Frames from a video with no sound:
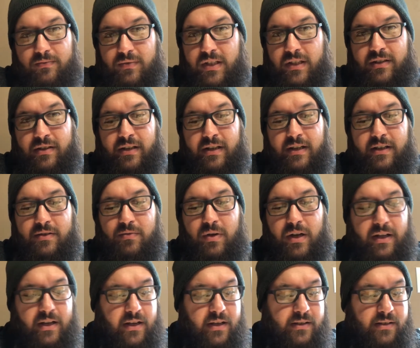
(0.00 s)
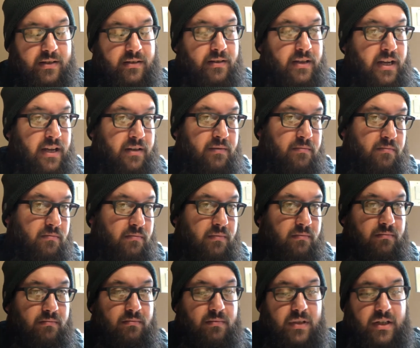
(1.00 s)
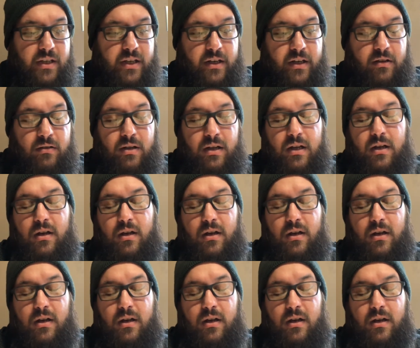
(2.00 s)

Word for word: It's it is what it is, and you know